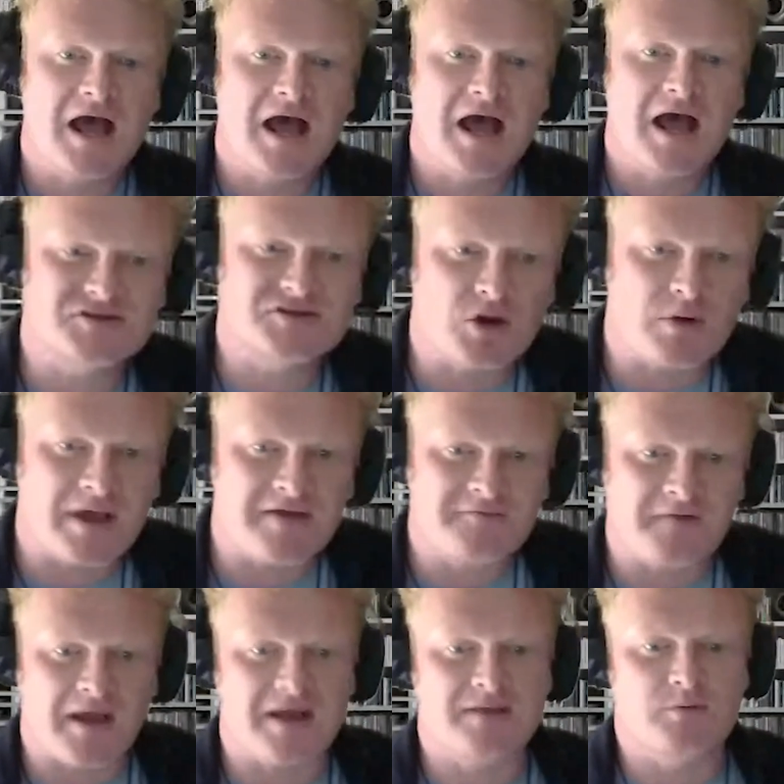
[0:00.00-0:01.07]
And so if
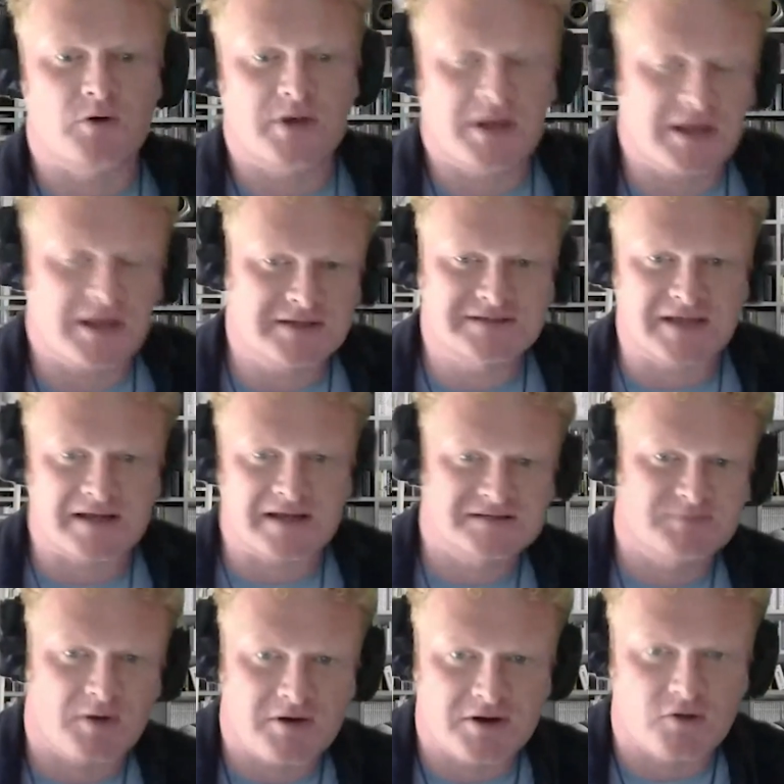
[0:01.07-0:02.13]
anybody is an
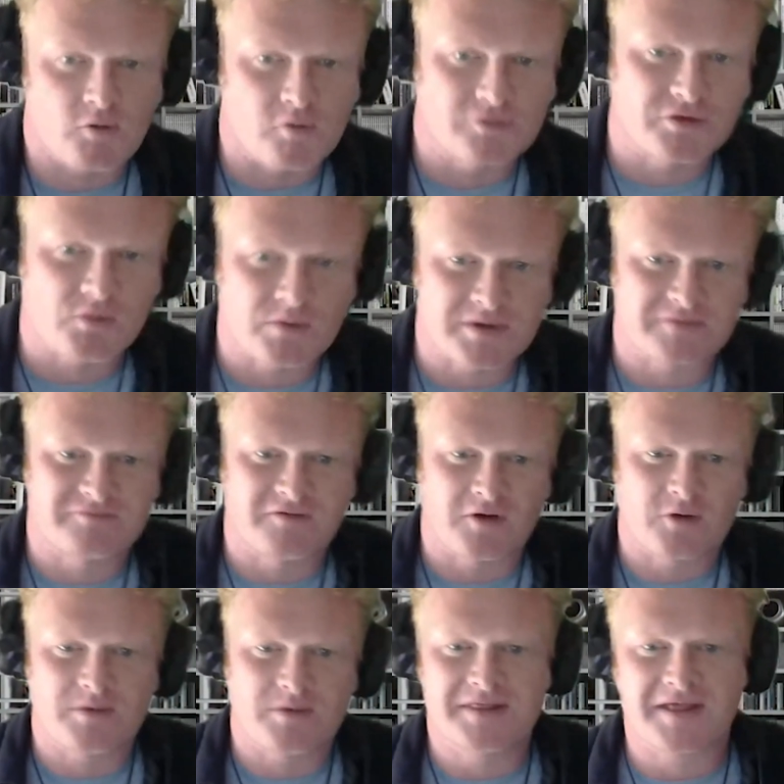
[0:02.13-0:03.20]
aspiring author with a
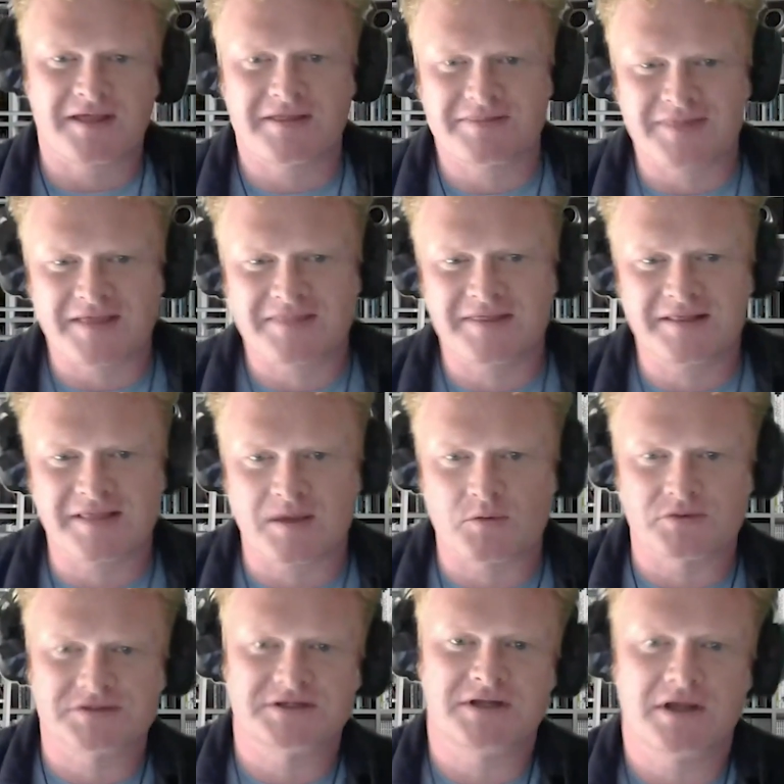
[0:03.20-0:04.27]
following, they think they
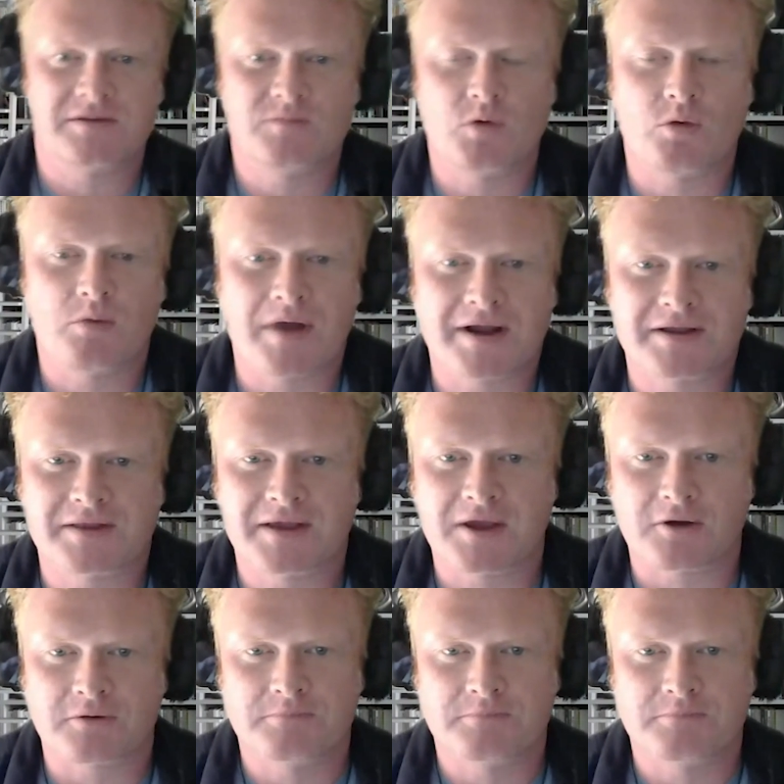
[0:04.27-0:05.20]
want to learn more, where can they go?